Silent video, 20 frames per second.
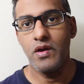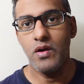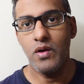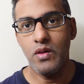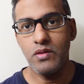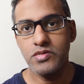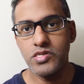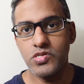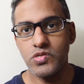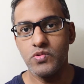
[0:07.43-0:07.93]

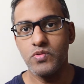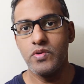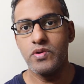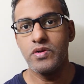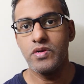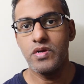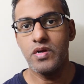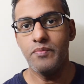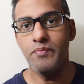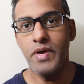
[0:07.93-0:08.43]
Also,
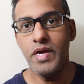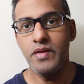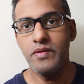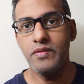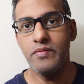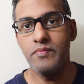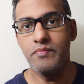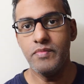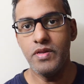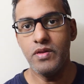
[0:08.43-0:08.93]

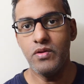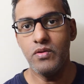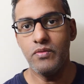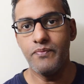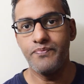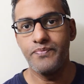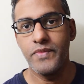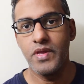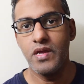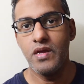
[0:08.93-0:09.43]
comment below
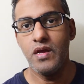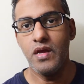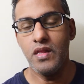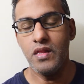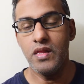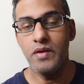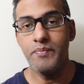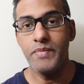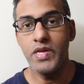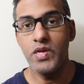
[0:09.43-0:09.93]
and
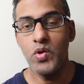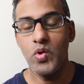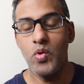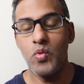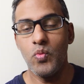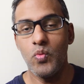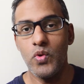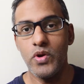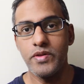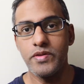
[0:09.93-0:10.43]
let me know
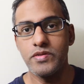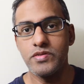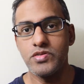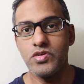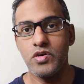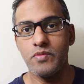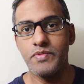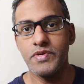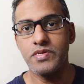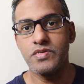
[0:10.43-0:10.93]
what are the
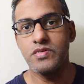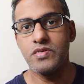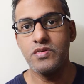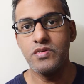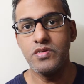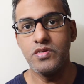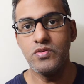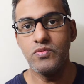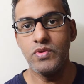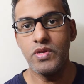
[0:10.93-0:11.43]
topics
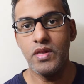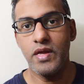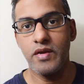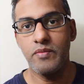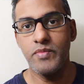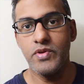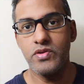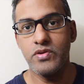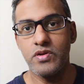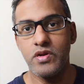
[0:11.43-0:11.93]
you would
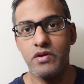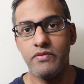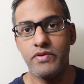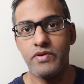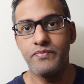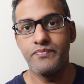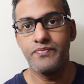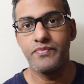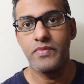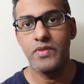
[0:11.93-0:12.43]
like me to cover.
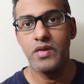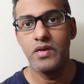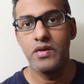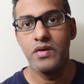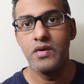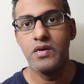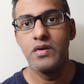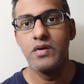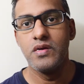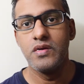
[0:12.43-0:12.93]

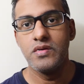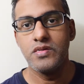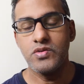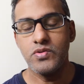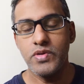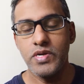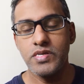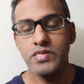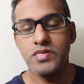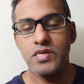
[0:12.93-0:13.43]

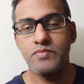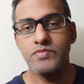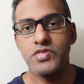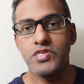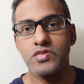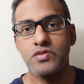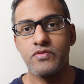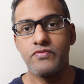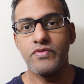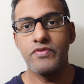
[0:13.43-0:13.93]
Today's
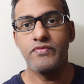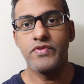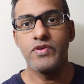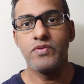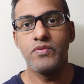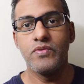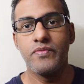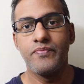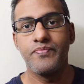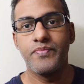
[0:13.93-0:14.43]
subject of
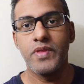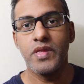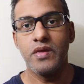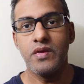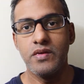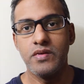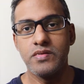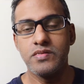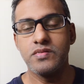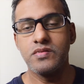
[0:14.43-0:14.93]
review
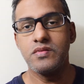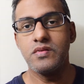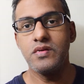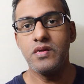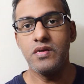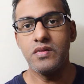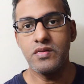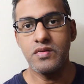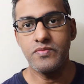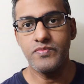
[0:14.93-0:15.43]
is the
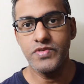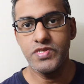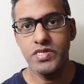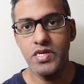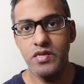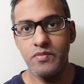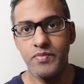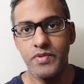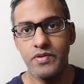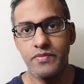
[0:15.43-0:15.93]
income
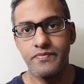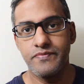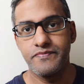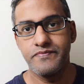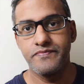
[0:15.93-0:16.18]
statement.